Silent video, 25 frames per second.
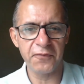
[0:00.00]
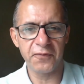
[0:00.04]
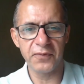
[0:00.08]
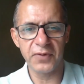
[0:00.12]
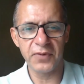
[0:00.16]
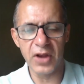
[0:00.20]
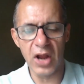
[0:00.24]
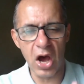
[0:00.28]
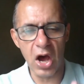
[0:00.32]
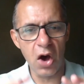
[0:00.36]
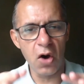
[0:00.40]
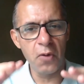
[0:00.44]

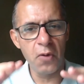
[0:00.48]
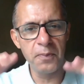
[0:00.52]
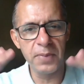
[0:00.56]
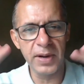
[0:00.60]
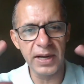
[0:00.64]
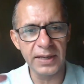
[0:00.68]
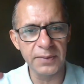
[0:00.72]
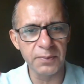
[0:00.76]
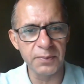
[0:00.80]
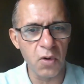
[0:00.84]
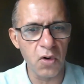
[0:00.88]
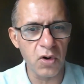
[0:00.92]
now
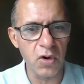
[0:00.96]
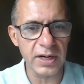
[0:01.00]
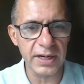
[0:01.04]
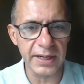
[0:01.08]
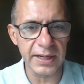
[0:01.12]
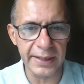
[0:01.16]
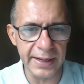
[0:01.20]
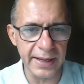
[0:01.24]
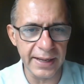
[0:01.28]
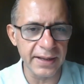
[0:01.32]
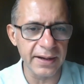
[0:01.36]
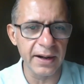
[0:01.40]
been more
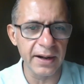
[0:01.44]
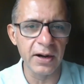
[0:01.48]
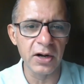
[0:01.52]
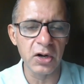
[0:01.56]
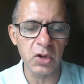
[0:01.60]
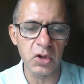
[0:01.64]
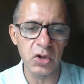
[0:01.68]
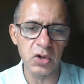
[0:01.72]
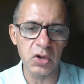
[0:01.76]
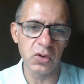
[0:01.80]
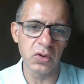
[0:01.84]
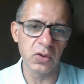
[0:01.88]
clearer
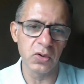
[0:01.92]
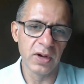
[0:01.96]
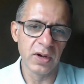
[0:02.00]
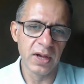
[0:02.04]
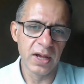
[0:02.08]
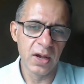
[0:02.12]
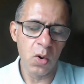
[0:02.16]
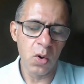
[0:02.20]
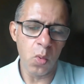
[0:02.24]
to you